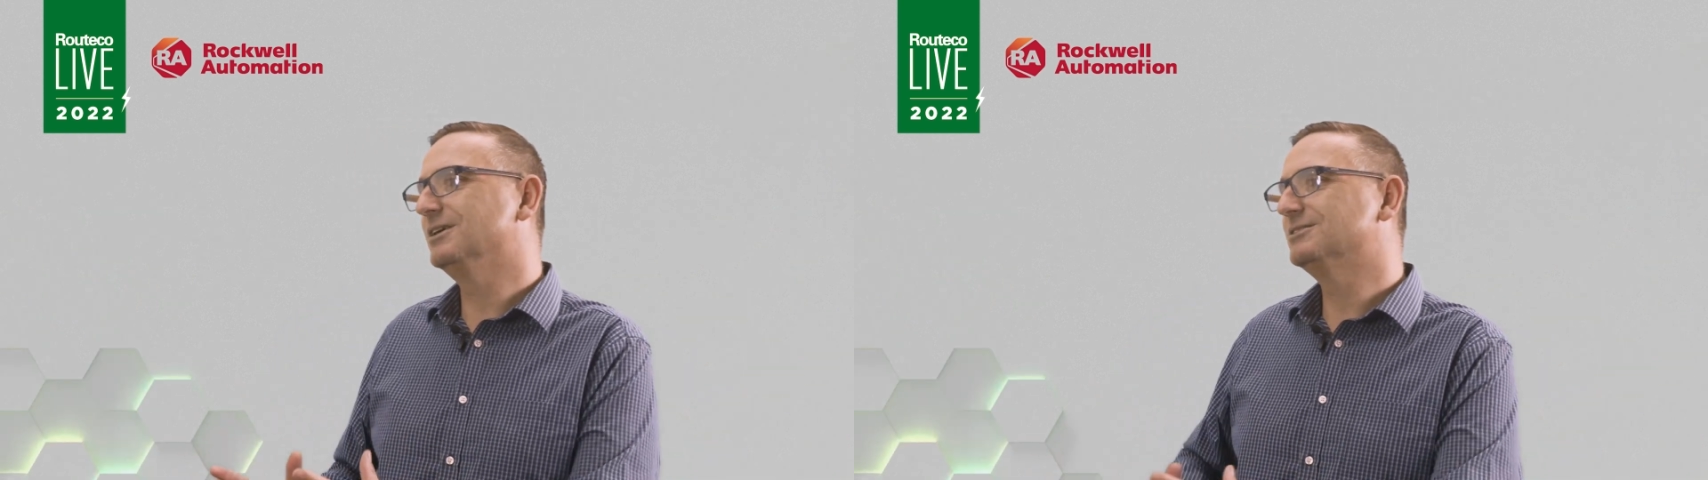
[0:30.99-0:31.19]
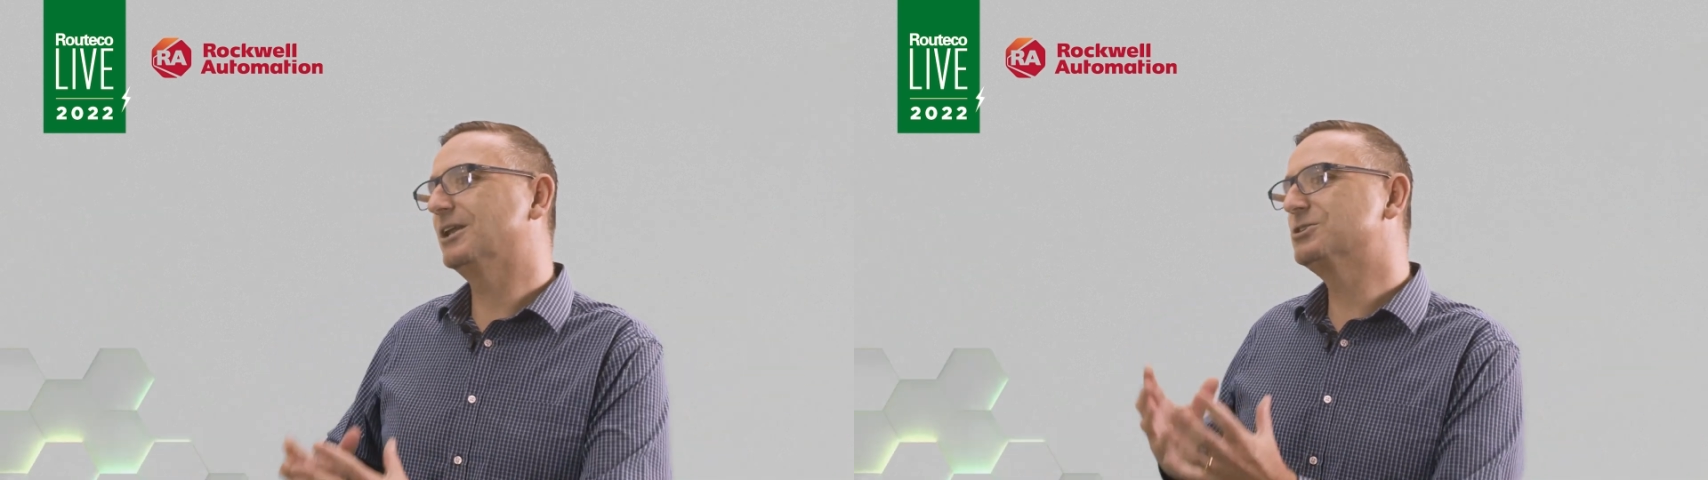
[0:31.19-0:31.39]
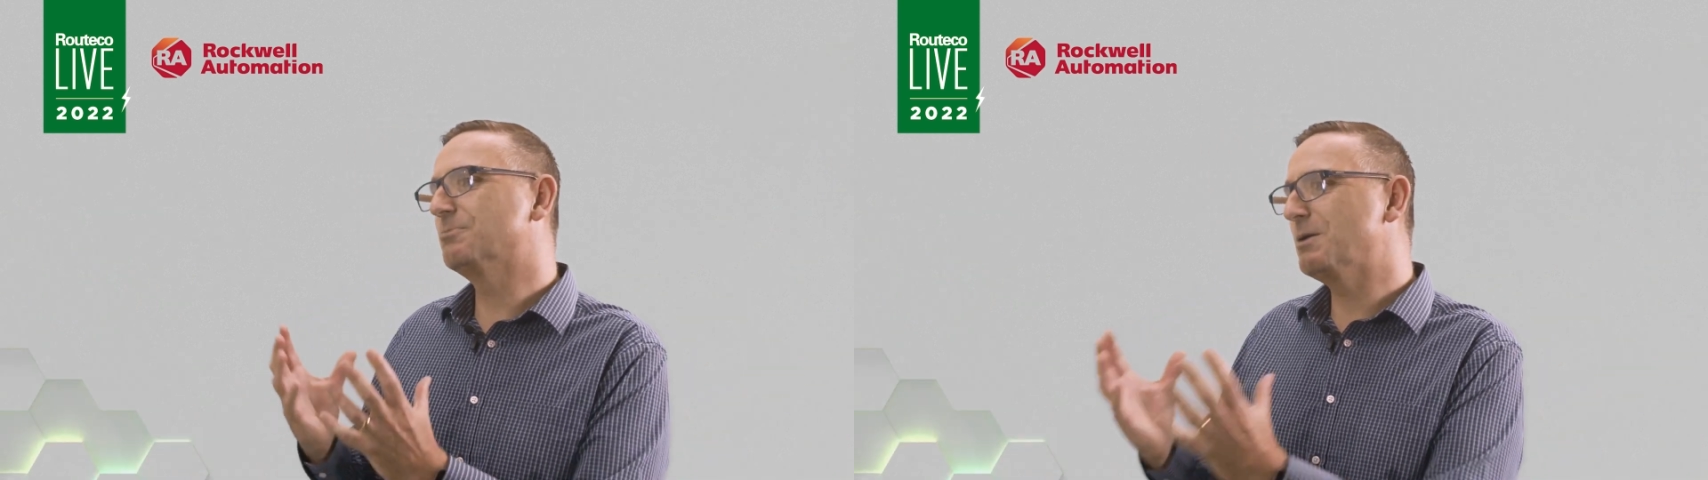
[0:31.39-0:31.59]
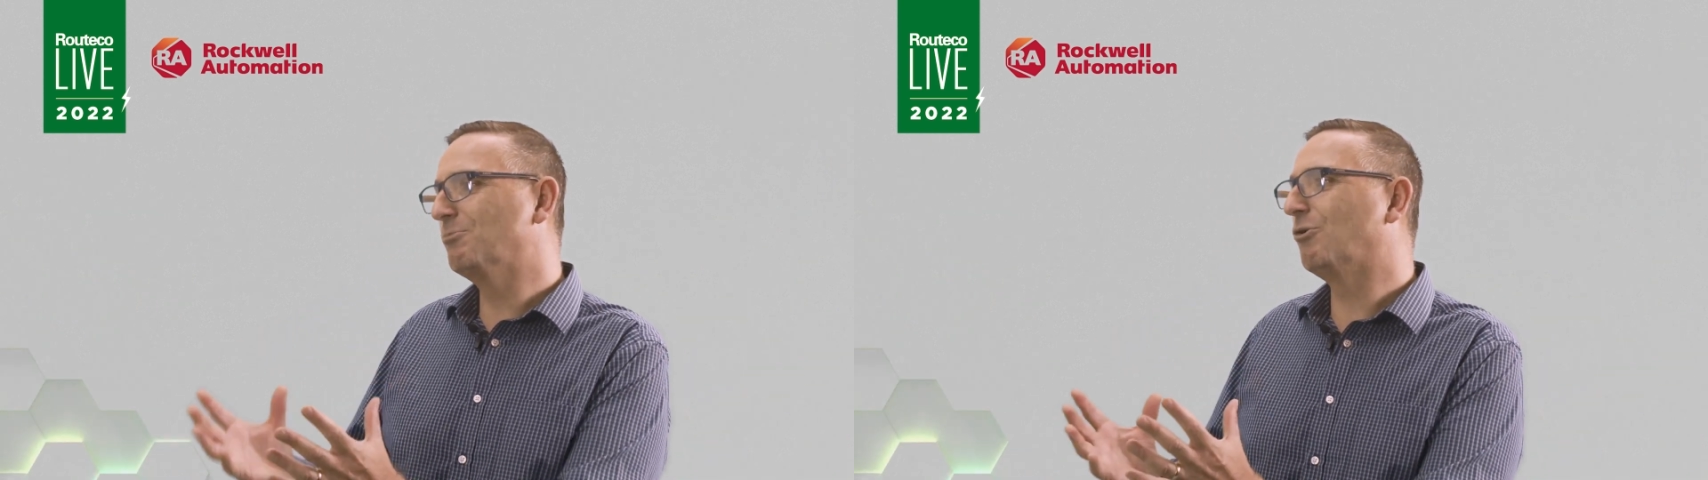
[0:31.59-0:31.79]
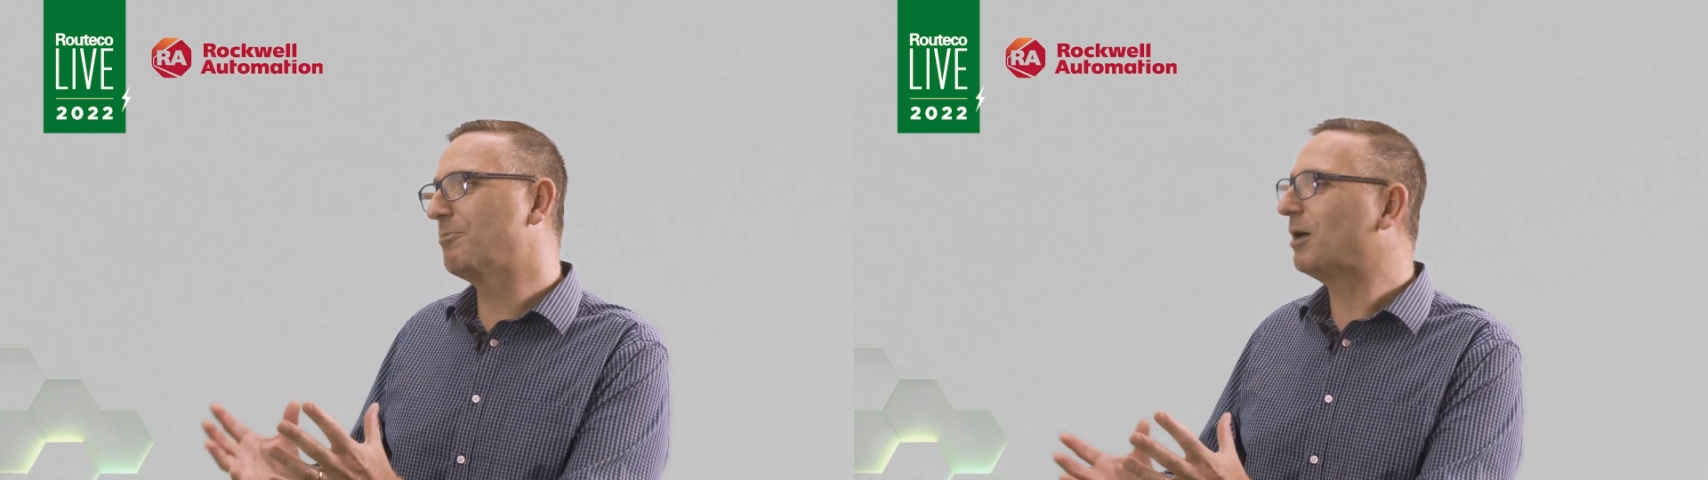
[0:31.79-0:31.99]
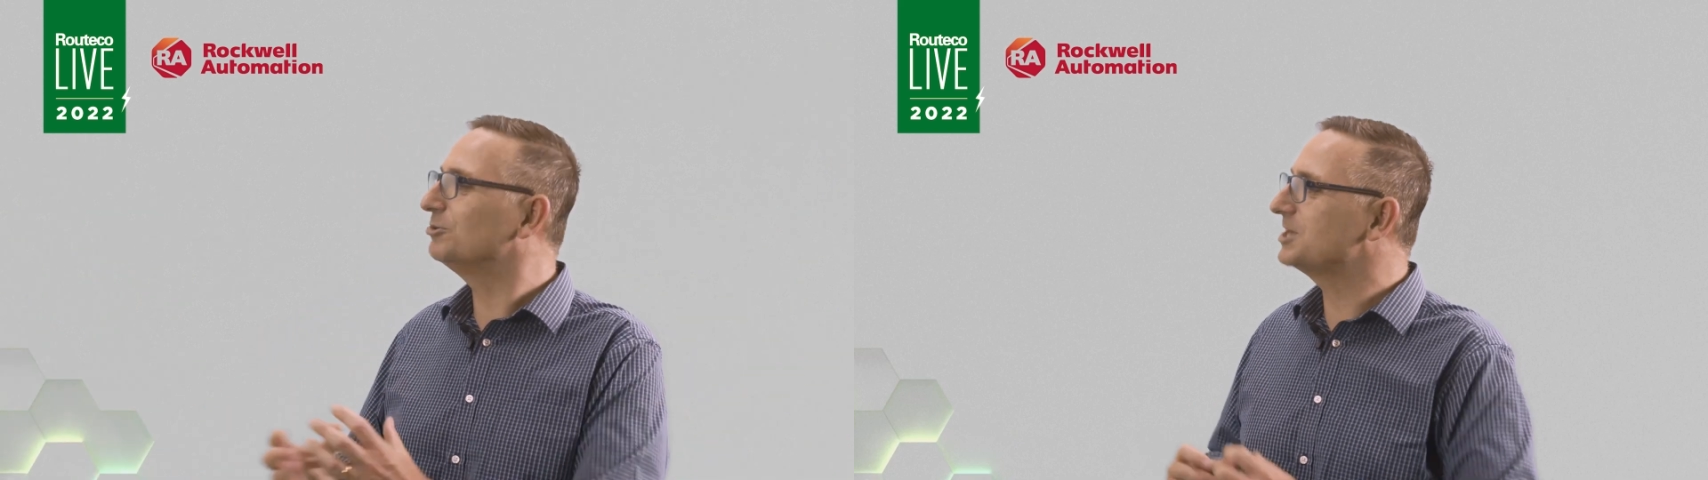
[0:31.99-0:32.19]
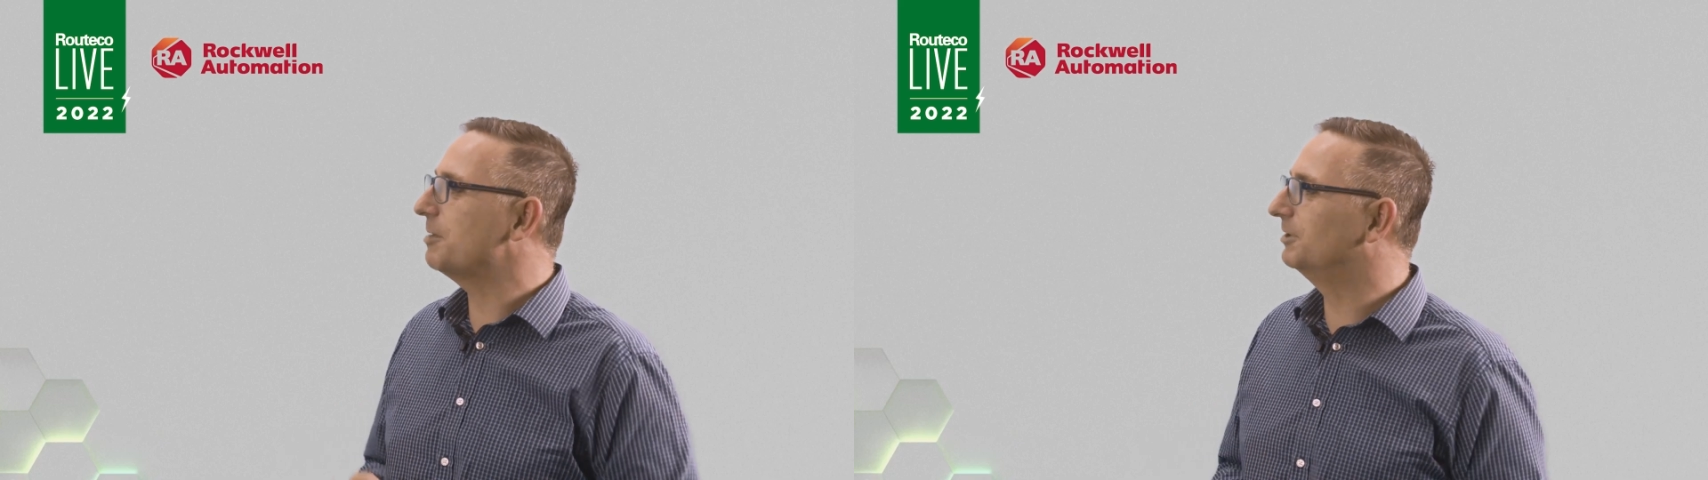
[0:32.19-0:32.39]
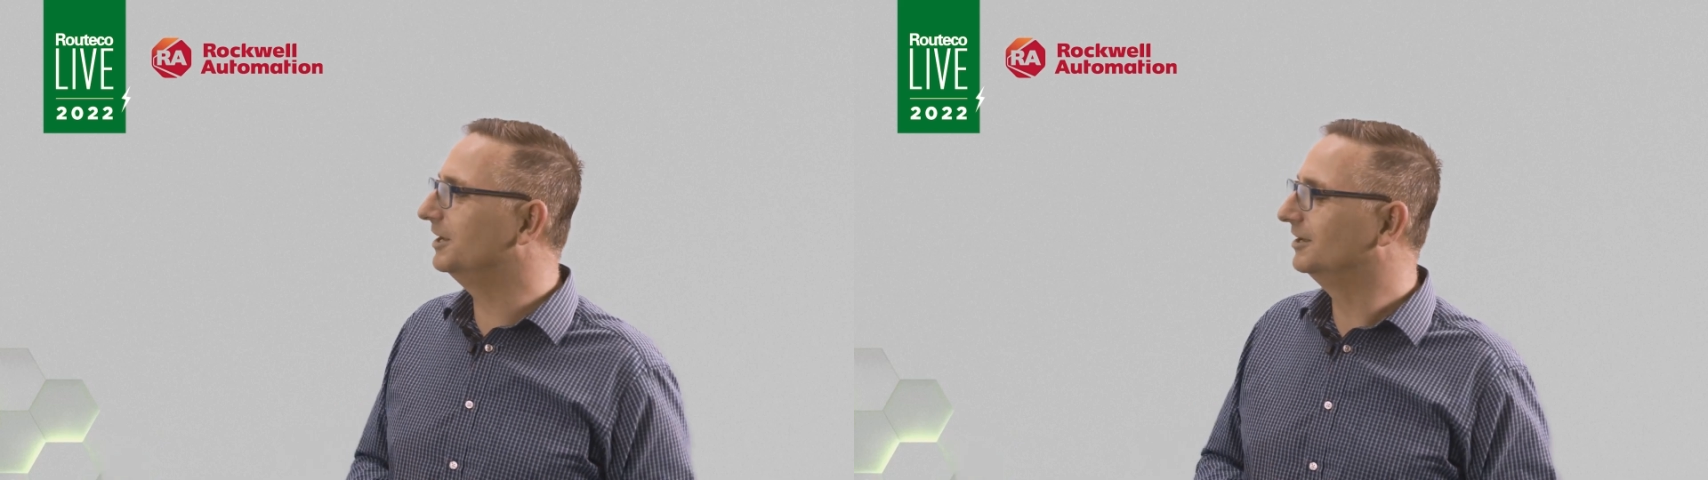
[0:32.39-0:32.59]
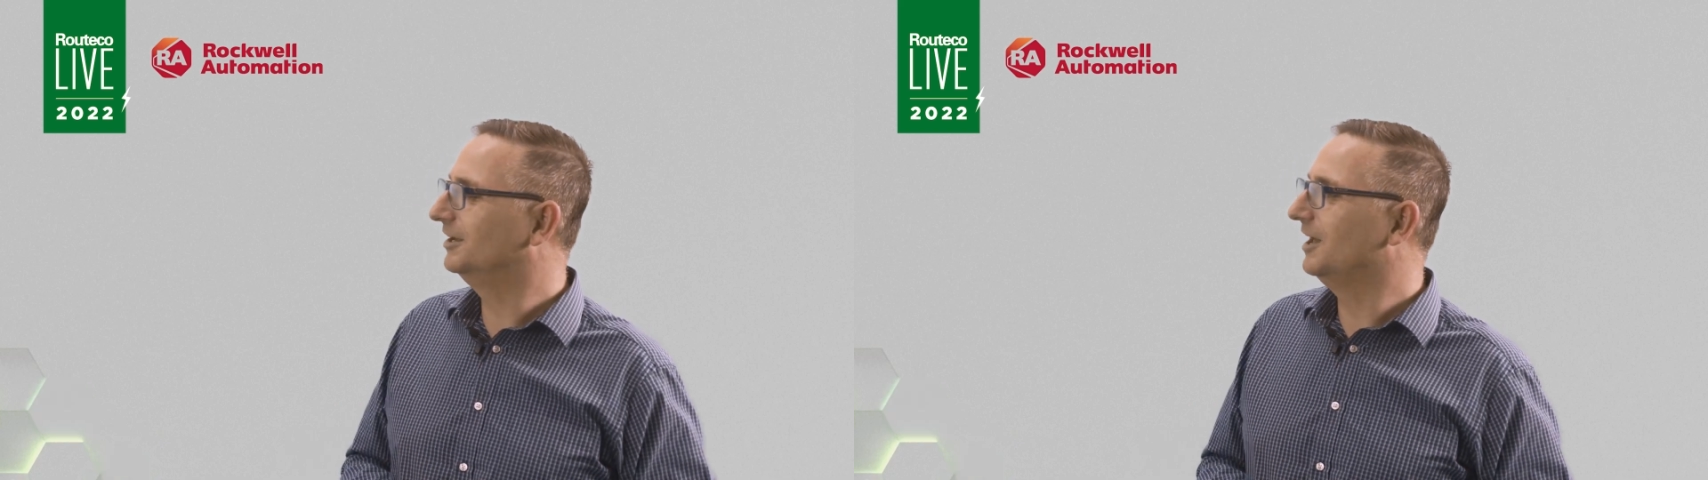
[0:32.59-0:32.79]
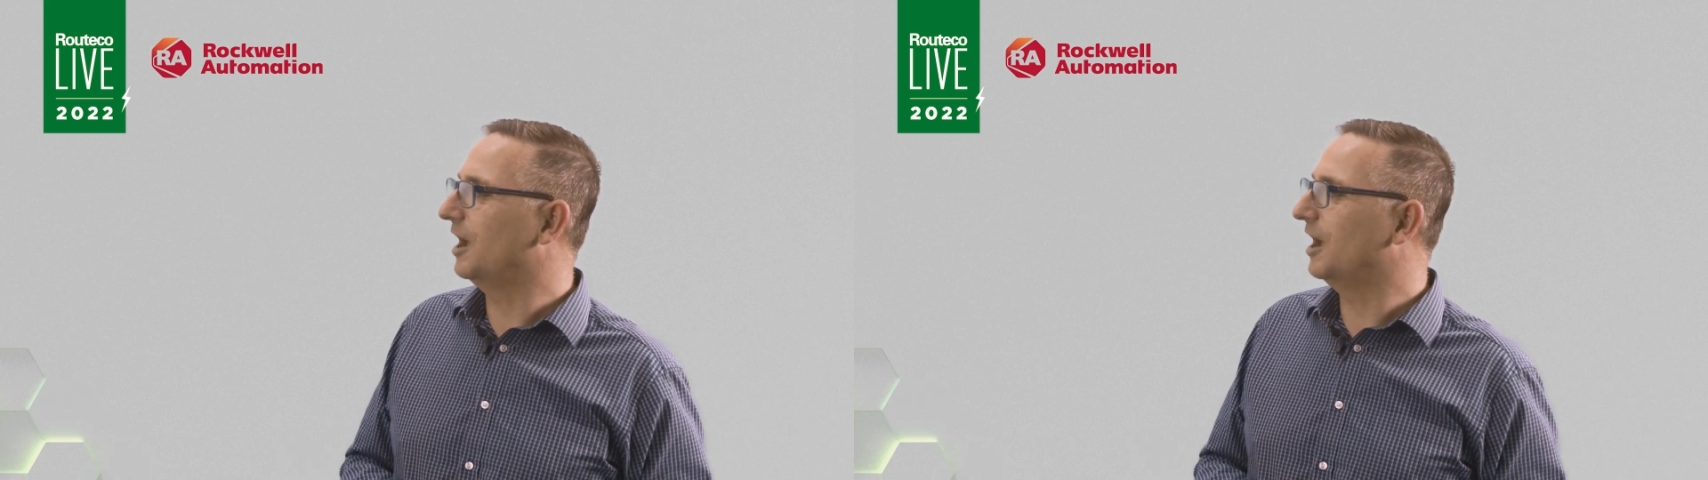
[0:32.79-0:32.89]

Tell us a bit more about what's happening